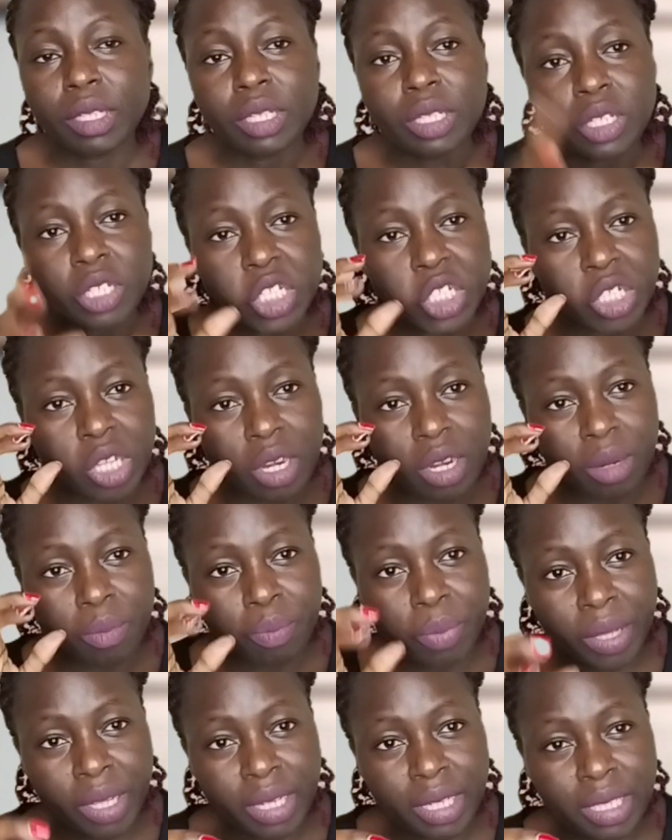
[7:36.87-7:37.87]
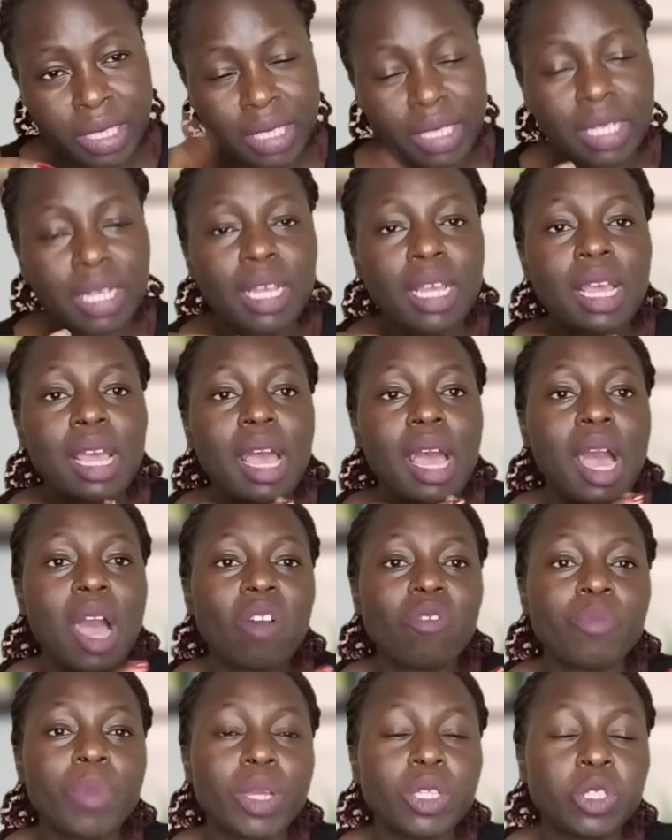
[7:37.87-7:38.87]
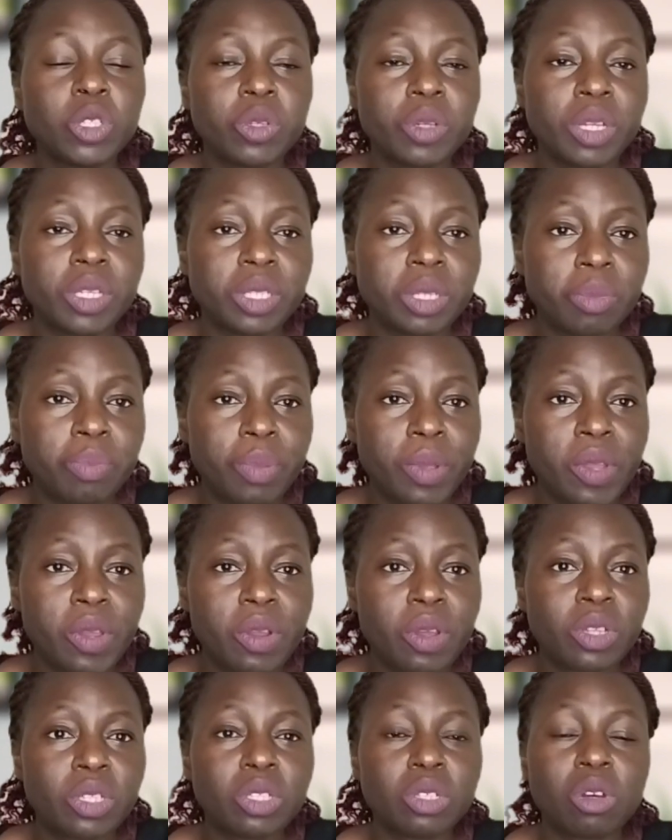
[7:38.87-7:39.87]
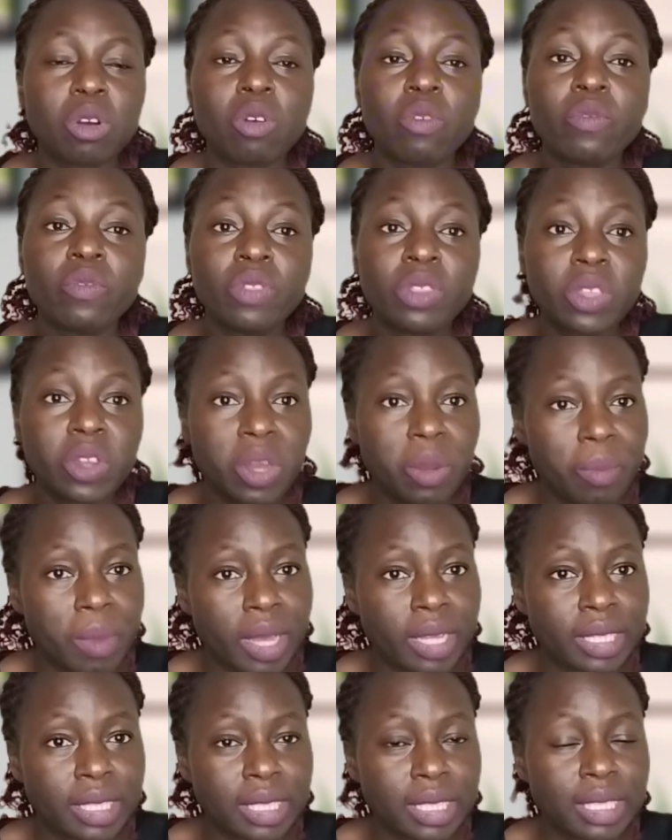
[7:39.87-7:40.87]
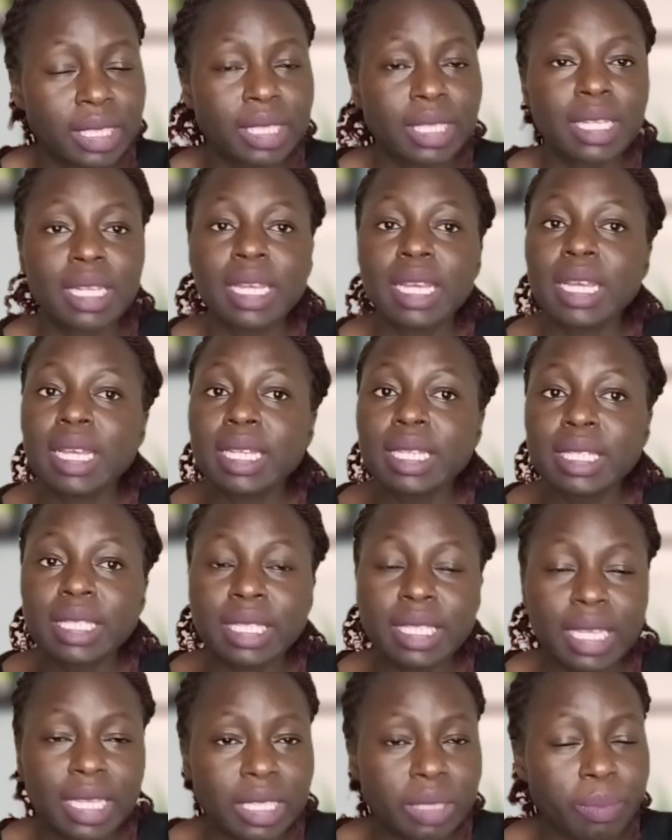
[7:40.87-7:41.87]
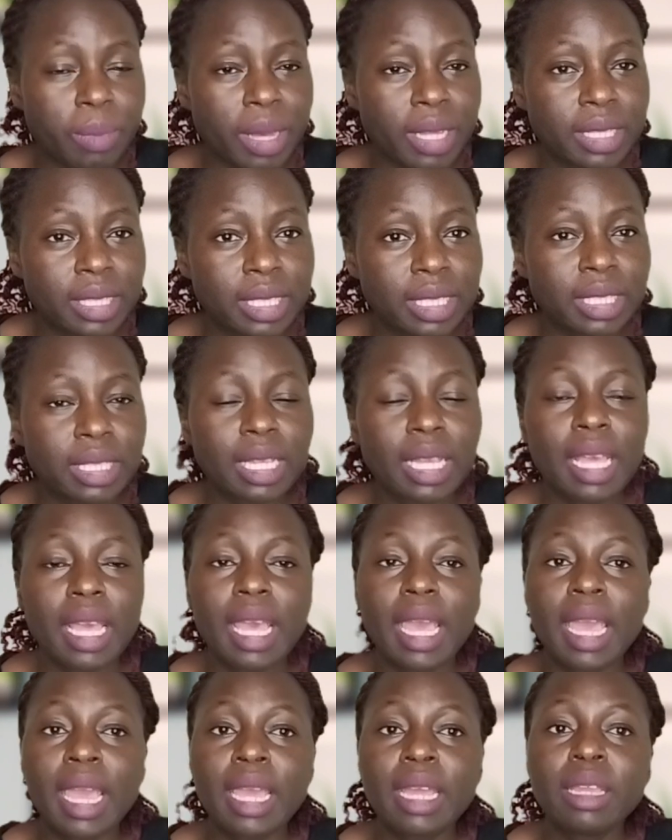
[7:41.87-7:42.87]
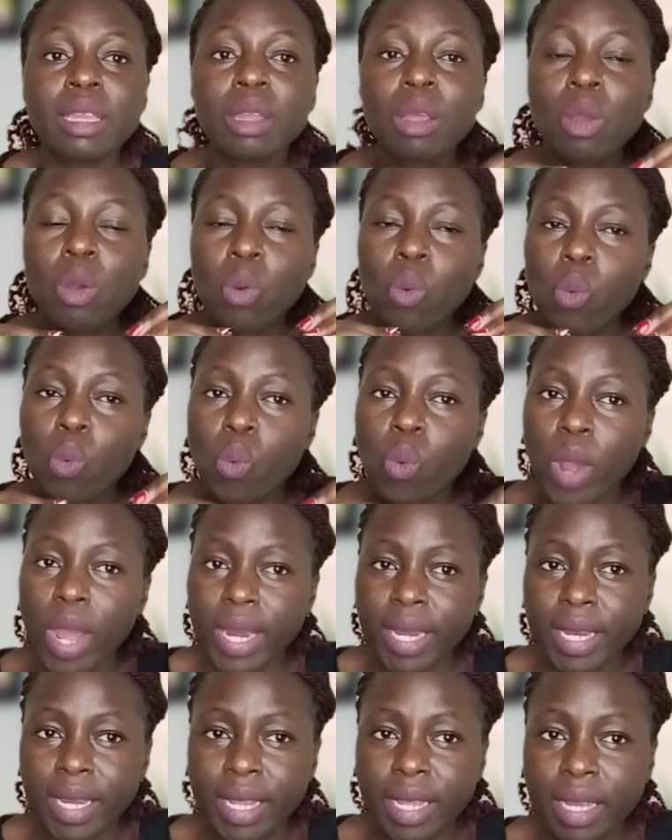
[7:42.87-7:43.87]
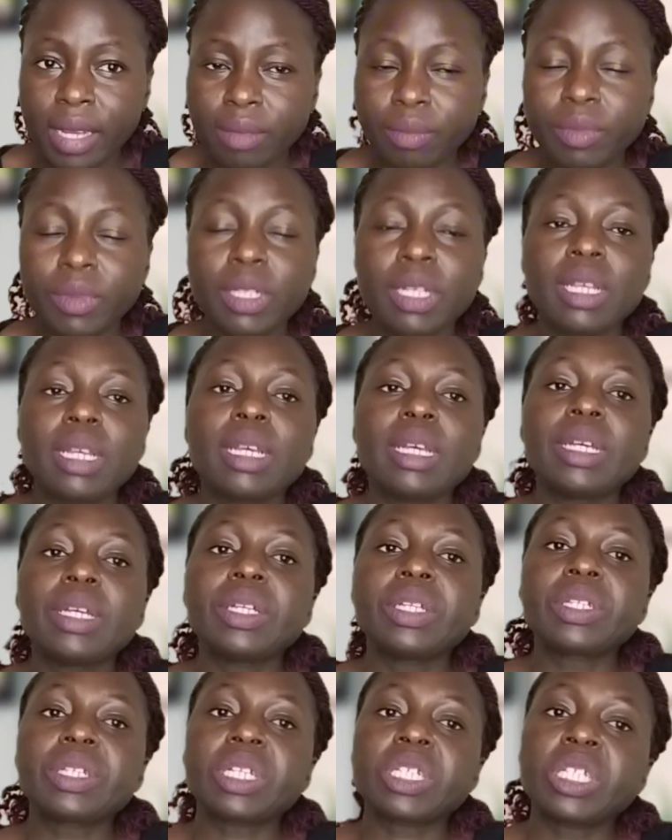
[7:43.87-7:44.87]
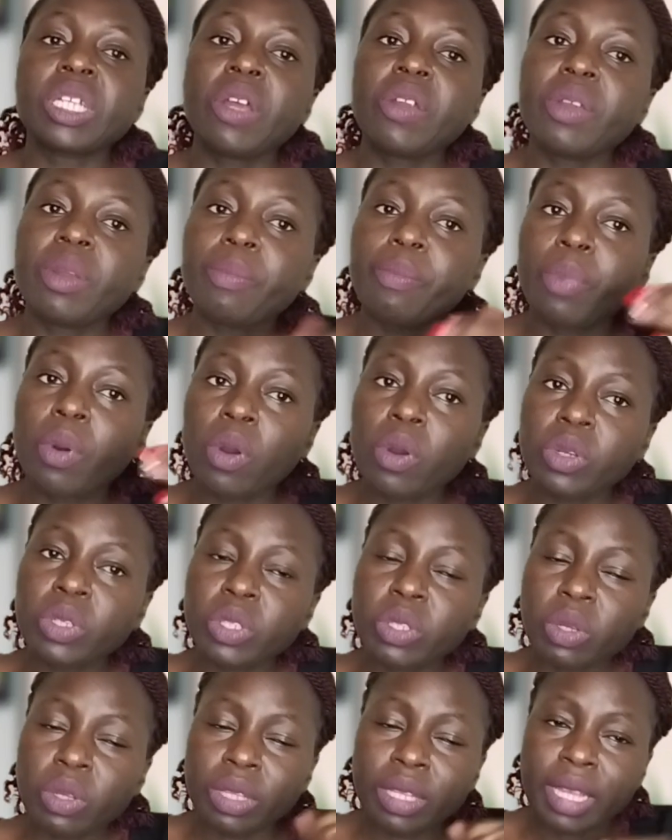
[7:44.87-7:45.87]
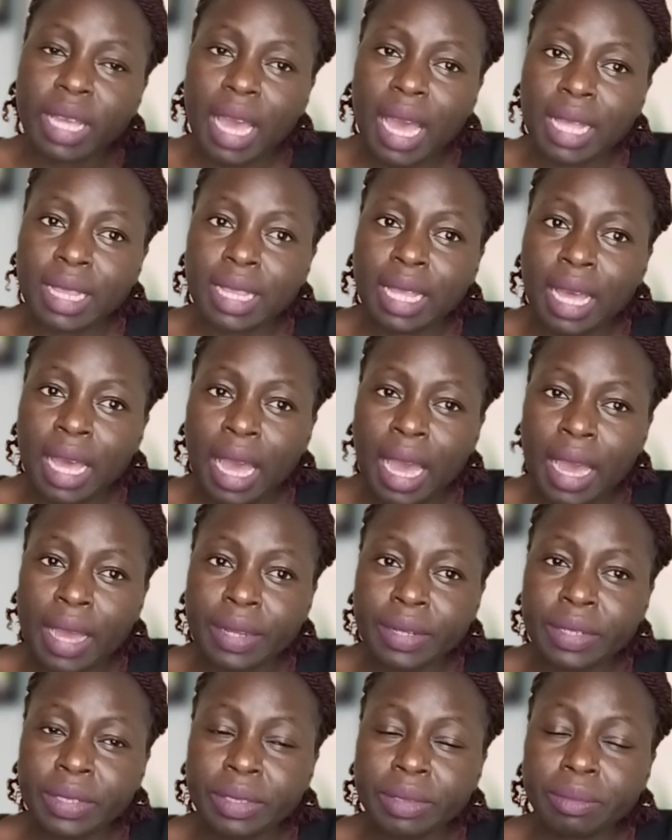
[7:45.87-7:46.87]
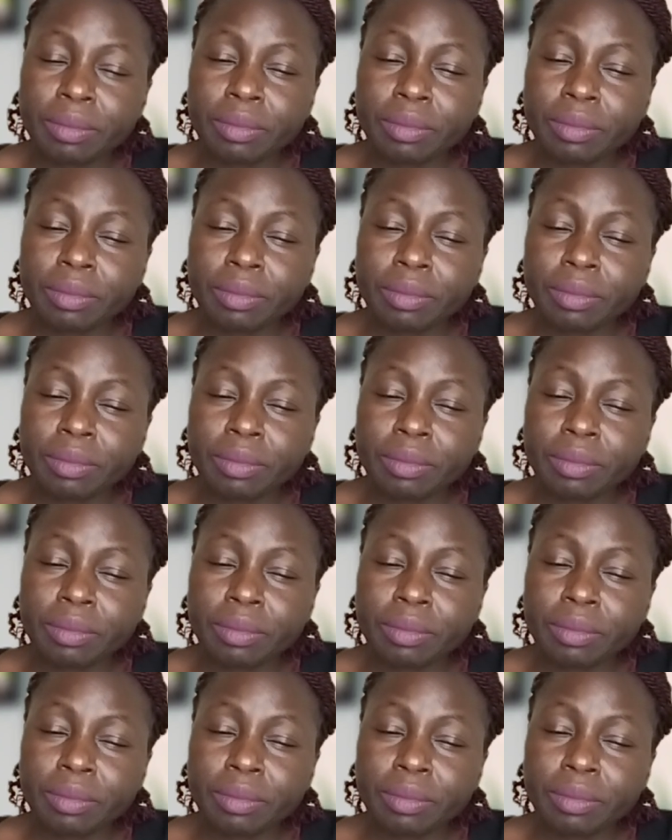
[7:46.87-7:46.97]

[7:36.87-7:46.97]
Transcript: Treasury bills have maturity periods of 3 months, 6 months, and 1 year. Treasury bonds, on the other hand,